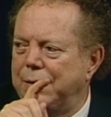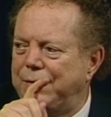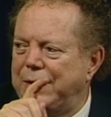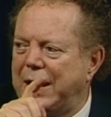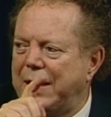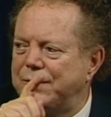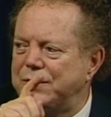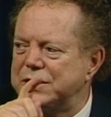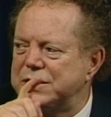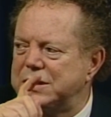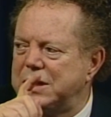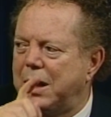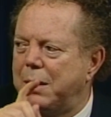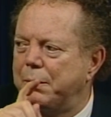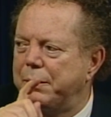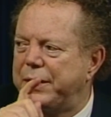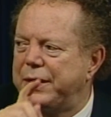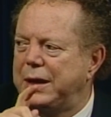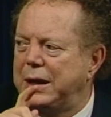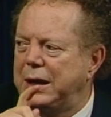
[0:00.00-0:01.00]
And if you have to
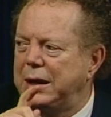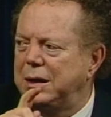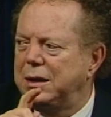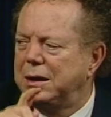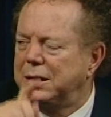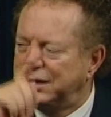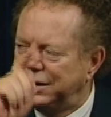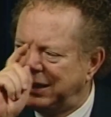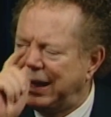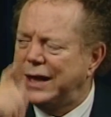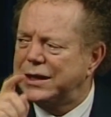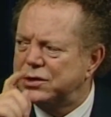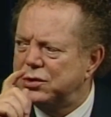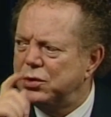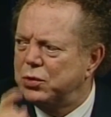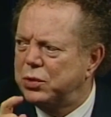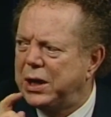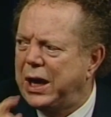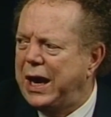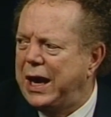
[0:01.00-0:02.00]
stop and think,
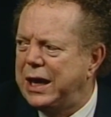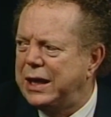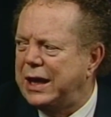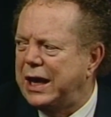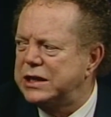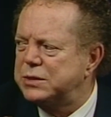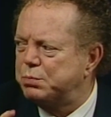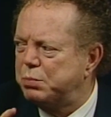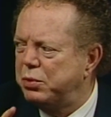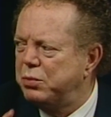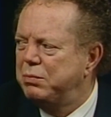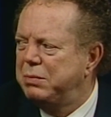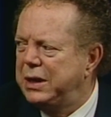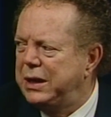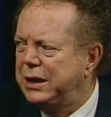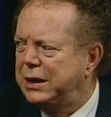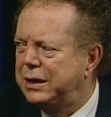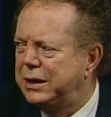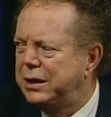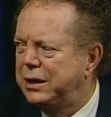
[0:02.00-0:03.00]
that's okay. That's
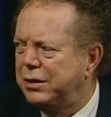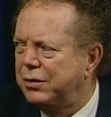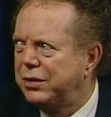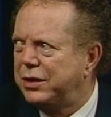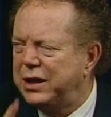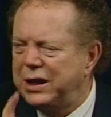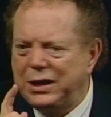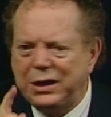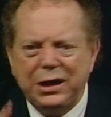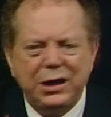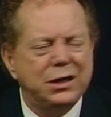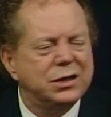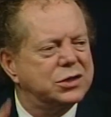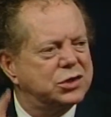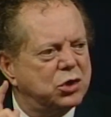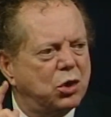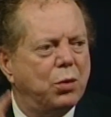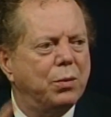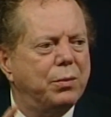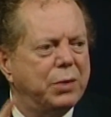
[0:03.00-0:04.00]
permitted in here.
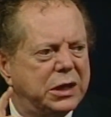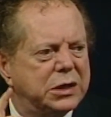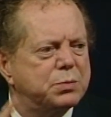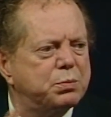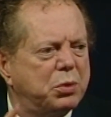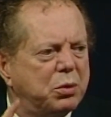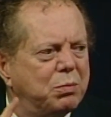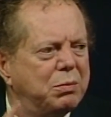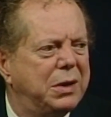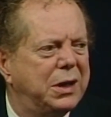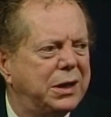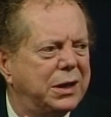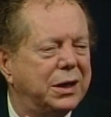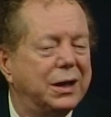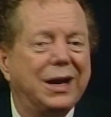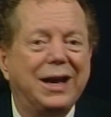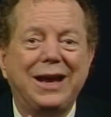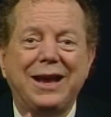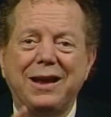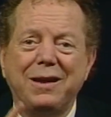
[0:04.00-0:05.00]
Thinking is, is
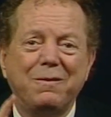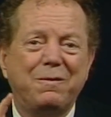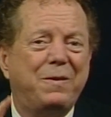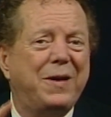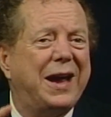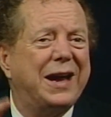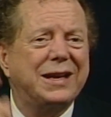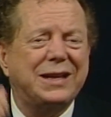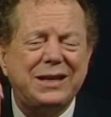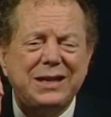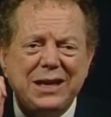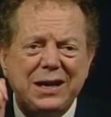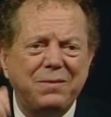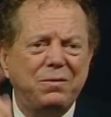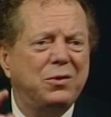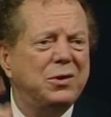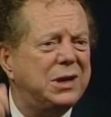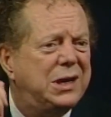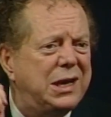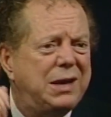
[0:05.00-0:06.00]
permitted. In fact,
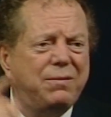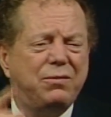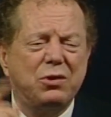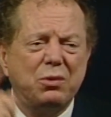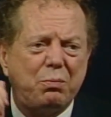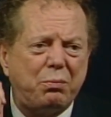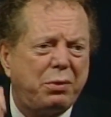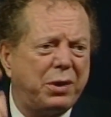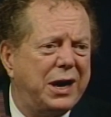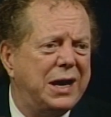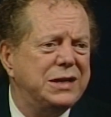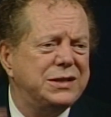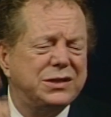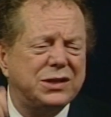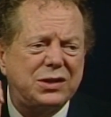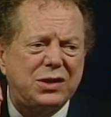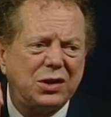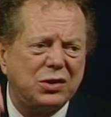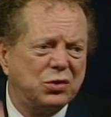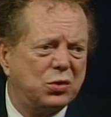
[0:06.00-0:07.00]
never leave your
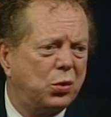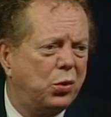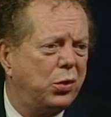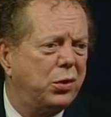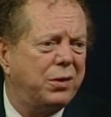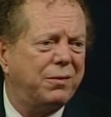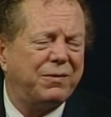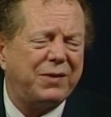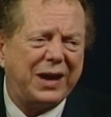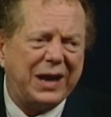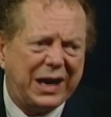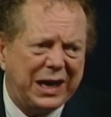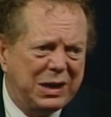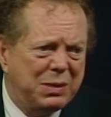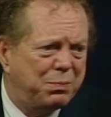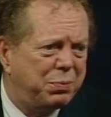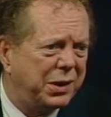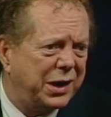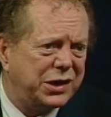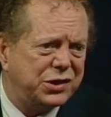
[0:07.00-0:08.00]
brains at the door of
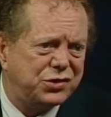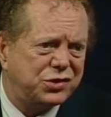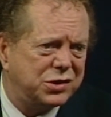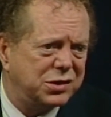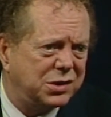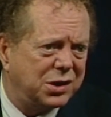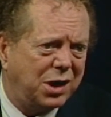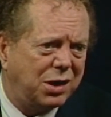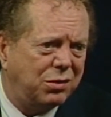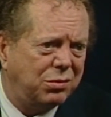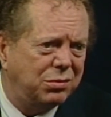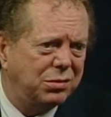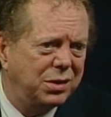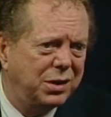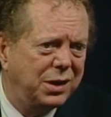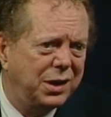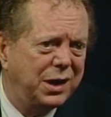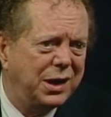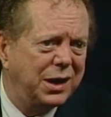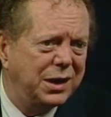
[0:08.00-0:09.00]
any place you
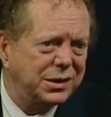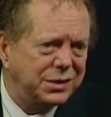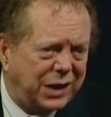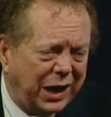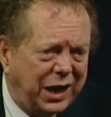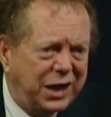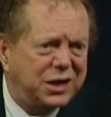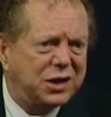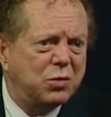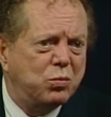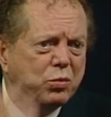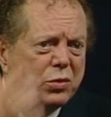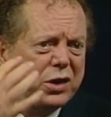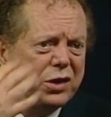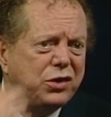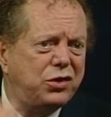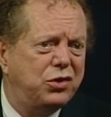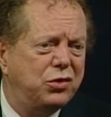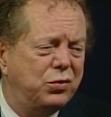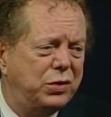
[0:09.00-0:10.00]
go. Take
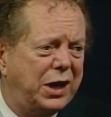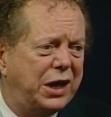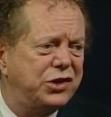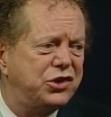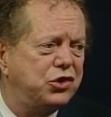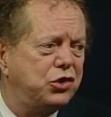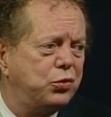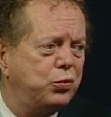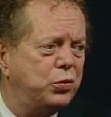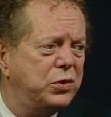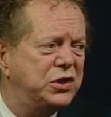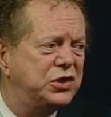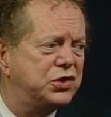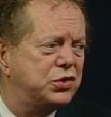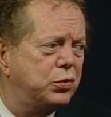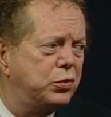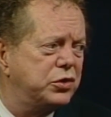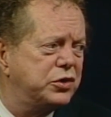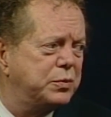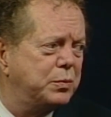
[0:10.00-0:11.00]
them with you. That's your
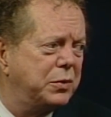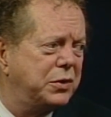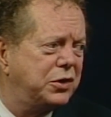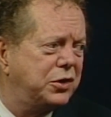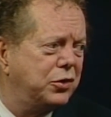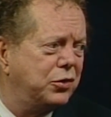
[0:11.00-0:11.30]
resource